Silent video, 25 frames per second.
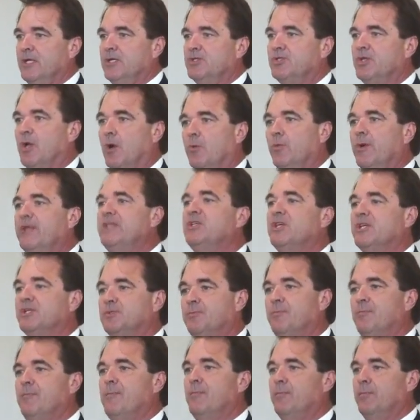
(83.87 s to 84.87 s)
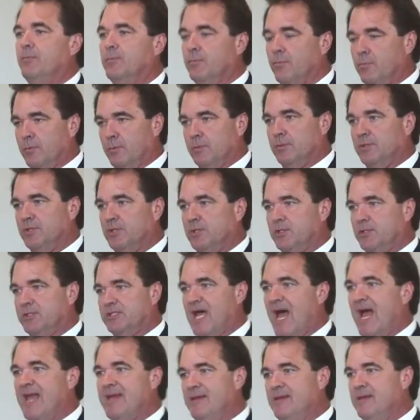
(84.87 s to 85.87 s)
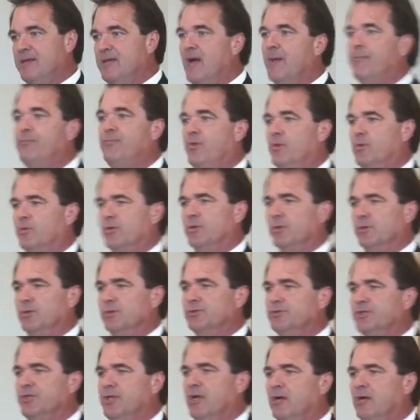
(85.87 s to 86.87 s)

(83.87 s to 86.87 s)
So we just tightened up the rules.